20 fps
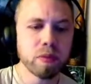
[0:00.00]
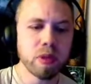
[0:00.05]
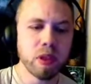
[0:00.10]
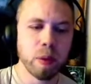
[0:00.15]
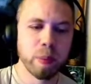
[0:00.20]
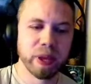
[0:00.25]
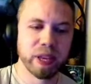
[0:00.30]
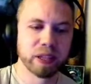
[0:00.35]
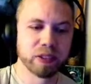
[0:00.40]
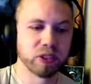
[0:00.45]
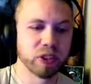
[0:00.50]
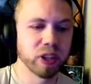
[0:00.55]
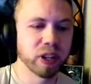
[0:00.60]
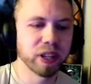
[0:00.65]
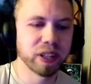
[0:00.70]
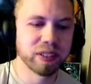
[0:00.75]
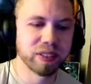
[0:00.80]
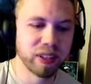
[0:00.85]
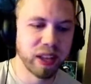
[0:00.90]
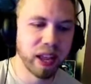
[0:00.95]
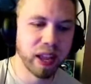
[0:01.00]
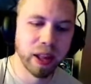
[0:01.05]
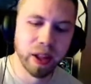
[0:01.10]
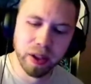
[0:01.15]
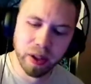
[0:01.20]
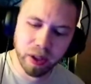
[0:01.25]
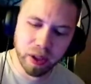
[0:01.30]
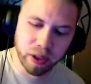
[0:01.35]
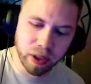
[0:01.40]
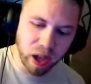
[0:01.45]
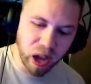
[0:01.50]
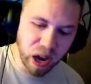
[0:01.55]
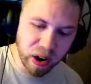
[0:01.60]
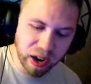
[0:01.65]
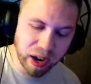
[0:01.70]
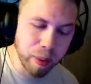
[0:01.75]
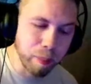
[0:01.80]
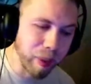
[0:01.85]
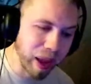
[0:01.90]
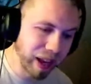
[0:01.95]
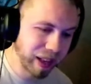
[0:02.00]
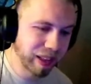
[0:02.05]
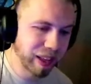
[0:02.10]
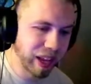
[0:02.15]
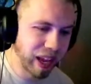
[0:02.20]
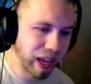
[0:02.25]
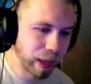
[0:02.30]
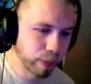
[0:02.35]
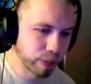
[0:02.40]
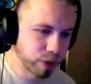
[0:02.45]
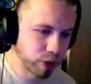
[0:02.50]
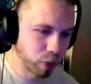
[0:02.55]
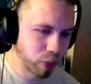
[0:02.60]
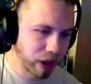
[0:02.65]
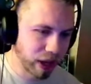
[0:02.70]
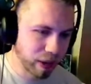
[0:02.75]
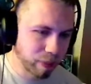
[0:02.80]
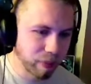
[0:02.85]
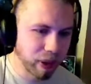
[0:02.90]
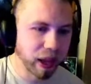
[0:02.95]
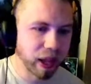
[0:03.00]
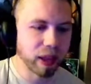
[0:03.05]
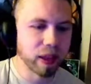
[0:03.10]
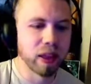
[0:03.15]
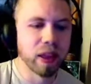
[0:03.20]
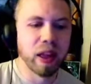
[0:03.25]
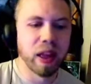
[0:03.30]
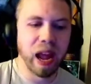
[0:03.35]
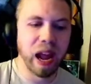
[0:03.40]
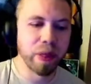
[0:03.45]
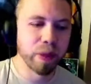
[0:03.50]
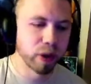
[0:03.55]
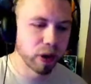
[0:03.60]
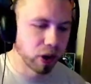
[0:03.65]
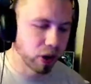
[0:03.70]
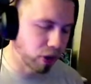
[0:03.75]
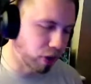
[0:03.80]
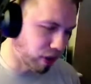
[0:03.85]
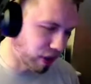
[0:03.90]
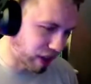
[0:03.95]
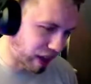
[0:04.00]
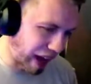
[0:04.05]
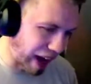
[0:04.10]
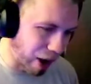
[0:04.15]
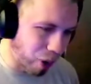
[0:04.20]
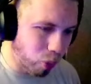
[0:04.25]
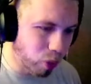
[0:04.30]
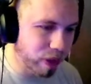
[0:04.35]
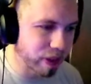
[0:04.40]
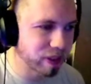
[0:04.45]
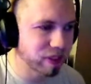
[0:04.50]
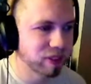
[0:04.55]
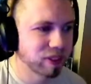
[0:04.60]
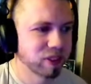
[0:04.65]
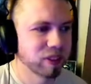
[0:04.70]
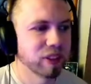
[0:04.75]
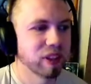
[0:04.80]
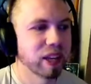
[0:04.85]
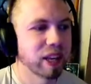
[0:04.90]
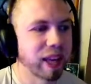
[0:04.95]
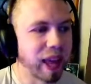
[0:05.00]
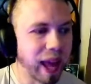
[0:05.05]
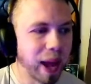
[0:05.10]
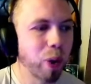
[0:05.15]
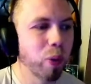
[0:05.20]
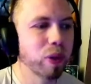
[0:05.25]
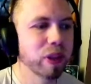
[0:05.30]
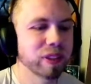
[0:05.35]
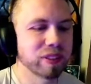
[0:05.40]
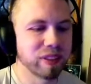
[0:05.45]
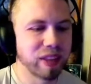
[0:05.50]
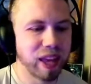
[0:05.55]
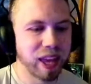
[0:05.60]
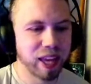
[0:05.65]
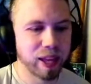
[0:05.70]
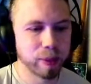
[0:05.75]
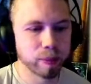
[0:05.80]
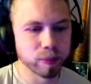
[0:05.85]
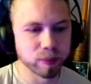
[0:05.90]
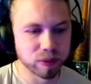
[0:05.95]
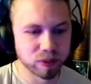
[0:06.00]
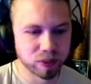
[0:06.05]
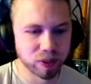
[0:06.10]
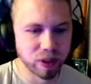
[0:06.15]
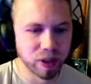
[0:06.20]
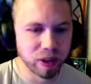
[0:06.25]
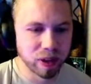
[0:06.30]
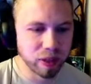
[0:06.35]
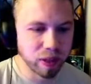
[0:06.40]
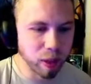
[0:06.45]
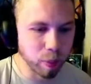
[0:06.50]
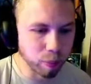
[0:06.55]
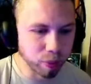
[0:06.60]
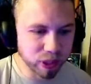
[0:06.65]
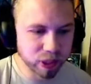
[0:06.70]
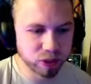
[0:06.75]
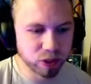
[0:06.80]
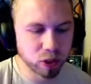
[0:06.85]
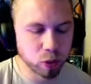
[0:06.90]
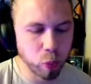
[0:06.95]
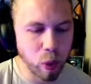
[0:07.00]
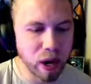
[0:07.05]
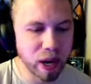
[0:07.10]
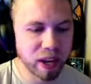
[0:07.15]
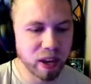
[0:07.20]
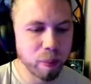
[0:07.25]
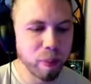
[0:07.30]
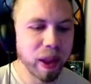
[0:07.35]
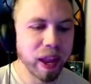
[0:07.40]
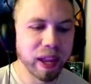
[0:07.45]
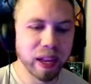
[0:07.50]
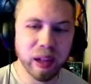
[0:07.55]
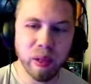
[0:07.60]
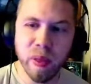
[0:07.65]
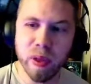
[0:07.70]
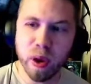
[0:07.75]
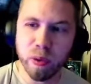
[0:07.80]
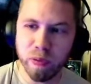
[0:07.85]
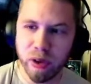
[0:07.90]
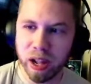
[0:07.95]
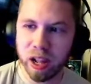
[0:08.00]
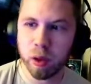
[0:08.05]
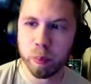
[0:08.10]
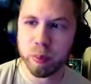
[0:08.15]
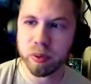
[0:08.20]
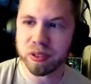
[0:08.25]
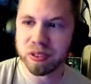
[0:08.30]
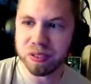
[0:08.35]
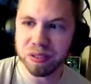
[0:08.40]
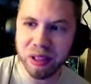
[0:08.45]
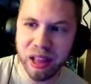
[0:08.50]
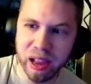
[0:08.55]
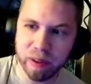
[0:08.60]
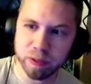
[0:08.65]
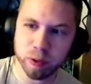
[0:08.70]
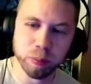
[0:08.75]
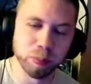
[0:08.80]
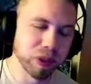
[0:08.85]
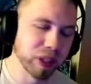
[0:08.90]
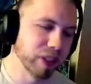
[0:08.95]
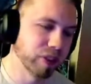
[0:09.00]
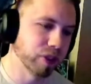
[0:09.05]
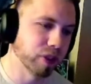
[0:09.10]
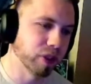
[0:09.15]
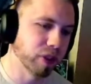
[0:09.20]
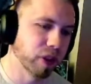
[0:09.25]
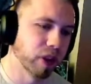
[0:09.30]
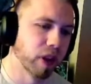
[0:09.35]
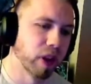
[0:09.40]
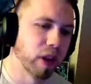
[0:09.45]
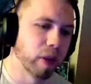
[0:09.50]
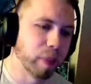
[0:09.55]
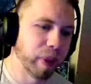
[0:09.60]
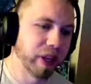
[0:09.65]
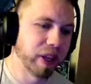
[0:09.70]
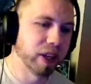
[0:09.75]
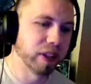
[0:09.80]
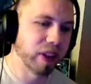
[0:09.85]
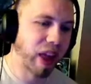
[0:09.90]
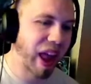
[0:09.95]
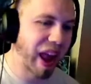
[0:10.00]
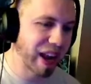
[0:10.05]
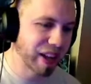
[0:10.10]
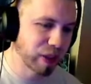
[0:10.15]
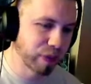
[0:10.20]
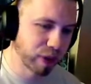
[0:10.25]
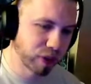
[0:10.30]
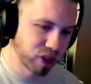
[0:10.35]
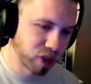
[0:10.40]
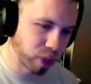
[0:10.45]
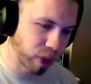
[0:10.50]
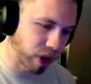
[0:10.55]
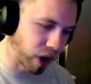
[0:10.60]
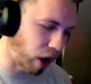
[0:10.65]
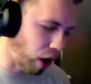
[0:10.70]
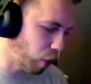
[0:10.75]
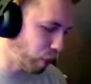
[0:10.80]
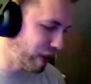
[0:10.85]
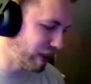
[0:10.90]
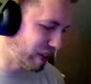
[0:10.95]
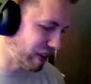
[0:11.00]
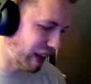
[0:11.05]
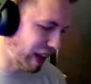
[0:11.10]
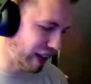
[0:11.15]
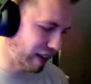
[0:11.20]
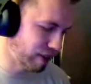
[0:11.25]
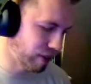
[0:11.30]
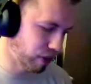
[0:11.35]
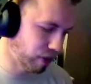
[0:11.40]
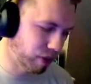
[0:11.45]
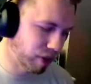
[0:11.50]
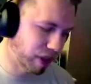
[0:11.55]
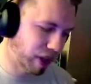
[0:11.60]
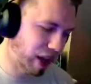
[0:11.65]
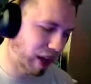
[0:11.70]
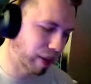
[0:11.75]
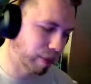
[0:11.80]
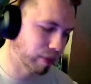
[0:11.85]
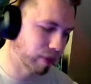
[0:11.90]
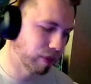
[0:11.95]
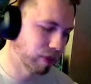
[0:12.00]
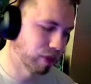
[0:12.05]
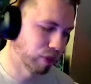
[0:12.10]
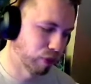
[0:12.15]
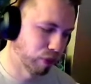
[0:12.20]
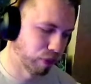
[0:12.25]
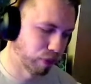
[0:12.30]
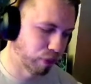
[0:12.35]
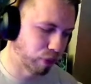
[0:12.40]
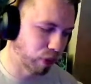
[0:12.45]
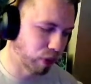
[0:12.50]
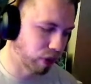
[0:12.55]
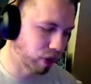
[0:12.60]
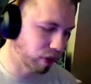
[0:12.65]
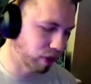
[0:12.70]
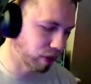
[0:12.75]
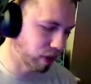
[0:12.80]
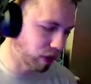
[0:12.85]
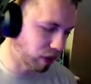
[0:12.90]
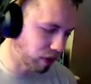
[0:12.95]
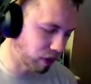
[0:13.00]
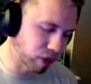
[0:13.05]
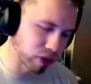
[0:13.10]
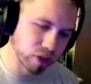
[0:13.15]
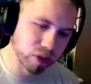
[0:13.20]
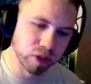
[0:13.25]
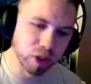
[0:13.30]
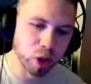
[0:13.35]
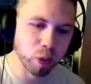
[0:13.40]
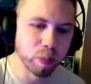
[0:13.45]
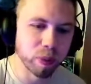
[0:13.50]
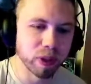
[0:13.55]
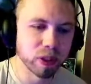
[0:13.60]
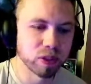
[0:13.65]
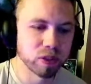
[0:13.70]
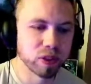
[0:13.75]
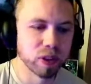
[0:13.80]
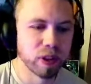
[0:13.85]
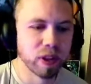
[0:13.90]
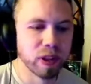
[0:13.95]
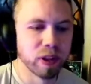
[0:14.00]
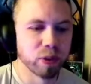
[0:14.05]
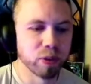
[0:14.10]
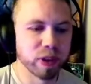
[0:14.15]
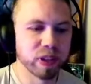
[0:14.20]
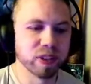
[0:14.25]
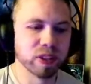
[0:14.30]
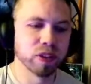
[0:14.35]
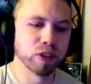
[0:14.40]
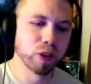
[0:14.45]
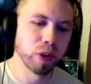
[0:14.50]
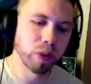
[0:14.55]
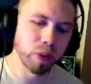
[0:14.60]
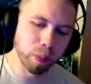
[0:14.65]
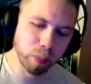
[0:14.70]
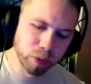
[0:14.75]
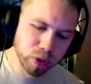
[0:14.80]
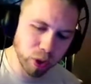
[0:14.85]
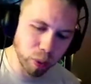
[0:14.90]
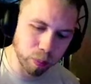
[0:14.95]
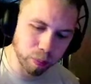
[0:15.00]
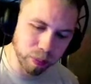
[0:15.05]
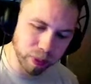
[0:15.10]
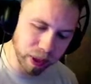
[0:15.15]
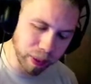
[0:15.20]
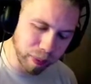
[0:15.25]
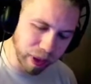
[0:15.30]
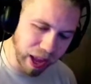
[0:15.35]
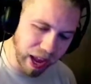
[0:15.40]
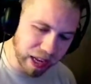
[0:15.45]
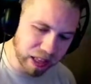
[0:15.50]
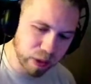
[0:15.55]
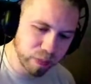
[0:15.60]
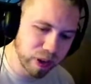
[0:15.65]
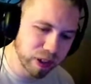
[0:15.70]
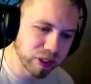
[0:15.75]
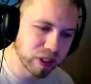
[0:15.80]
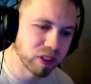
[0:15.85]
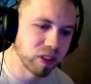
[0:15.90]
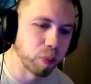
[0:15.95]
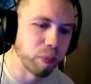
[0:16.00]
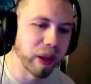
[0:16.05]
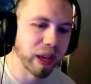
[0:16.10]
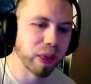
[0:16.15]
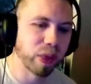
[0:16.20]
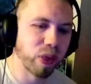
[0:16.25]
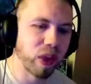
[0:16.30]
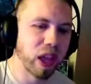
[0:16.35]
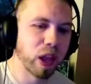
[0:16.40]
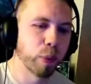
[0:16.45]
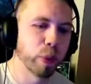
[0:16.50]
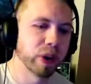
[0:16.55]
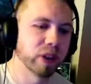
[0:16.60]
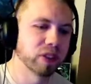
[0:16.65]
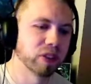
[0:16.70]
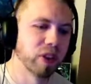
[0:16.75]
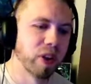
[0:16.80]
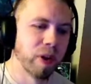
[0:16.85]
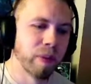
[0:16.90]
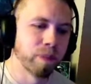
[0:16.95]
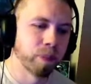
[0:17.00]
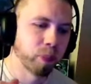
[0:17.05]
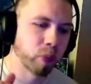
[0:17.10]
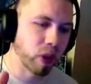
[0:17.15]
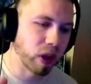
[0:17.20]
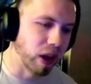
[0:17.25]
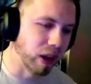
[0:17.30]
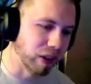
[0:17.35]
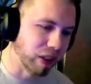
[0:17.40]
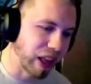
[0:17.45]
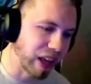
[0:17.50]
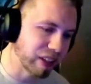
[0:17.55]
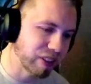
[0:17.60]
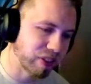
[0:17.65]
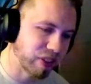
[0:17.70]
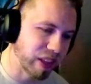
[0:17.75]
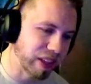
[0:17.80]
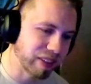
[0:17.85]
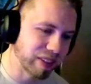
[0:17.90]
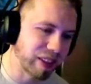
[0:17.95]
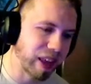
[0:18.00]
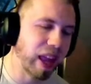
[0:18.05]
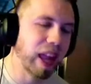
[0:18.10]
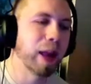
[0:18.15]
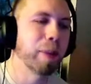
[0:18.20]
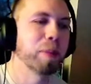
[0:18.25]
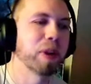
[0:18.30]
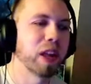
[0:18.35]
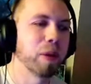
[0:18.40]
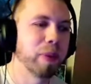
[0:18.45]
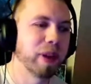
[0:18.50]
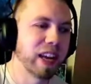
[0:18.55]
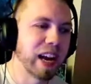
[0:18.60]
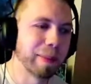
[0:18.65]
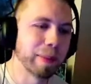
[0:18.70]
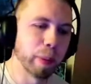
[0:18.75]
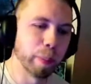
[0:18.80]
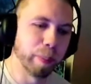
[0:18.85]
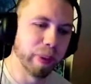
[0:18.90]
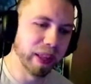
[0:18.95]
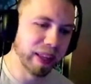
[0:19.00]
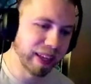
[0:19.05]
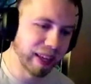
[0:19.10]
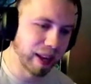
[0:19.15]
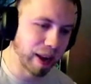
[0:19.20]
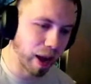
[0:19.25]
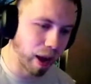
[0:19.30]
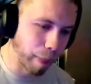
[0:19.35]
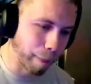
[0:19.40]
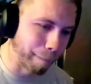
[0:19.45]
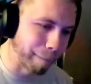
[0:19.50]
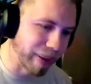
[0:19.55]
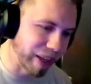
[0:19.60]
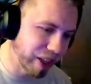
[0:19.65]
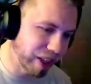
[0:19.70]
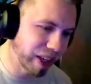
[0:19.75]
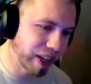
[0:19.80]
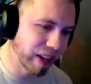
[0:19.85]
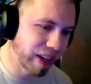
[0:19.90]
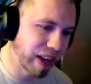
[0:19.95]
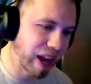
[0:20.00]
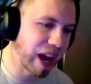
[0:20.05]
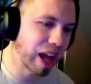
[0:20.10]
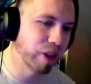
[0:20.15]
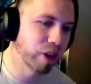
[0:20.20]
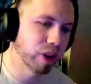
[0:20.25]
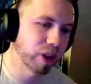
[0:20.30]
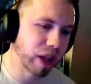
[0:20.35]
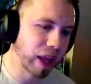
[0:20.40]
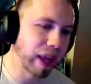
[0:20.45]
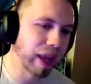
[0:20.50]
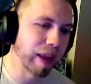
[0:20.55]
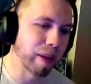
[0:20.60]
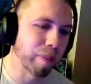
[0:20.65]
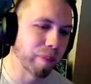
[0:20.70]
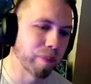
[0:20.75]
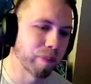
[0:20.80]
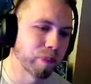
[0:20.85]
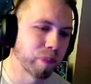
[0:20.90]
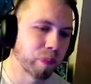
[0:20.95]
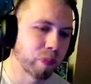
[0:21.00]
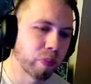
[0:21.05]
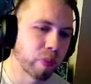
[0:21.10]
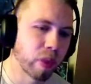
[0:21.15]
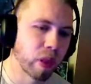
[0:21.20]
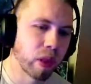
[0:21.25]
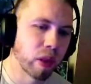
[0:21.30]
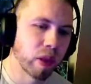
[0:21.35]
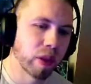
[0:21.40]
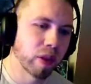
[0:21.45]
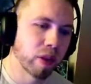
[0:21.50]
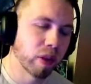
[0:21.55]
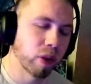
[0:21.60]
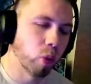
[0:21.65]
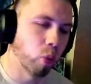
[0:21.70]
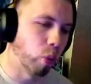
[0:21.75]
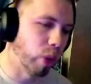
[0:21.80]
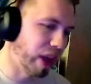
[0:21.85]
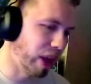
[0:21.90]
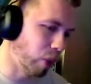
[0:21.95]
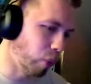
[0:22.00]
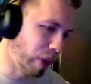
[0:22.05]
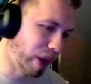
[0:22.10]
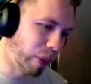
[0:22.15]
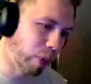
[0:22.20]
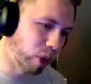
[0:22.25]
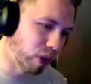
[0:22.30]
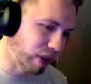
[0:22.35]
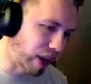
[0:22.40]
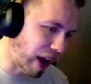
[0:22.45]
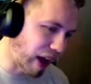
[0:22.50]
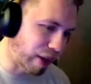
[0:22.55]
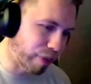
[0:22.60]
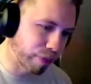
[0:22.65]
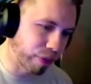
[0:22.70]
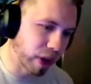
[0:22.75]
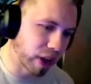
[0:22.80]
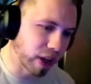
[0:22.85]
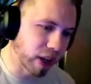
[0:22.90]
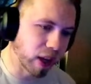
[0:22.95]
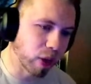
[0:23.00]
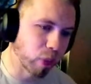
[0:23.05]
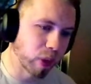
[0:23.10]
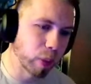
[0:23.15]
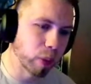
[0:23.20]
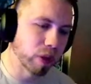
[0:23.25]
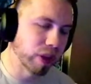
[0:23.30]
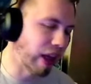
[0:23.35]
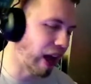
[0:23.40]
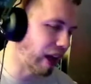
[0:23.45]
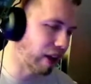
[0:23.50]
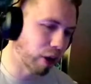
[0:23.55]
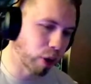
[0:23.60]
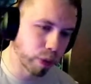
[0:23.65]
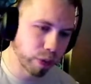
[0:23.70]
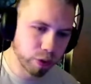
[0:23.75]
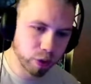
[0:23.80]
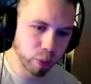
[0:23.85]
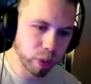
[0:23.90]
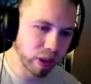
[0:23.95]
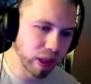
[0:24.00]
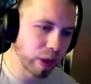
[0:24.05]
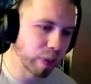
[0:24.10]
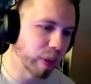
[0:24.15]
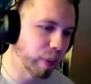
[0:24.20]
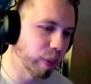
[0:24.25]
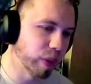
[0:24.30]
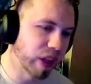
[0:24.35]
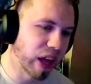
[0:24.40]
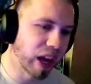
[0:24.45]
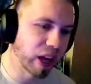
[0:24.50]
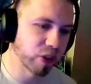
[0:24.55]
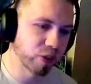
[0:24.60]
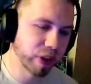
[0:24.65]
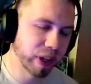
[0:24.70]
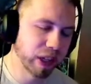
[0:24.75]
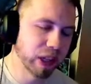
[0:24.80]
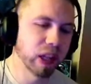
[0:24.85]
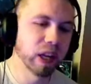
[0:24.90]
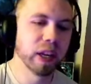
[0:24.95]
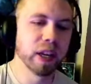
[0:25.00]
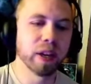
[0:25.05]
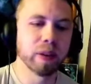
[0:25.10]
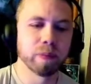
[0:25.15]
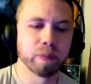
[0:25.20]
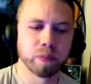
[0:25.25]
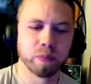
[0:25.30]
because they're going to say, all right, make the games you want to make. And there are countless, countless games that Blizzard wanted to make, and the developers left Blizzard because Activision would always cancel their games for the, the stupidest reason. So, so Activision's big thing was, unless this game can become a billion, a billion dollar game, we we will not fund it. We will not go through with it. We will not greenlight it.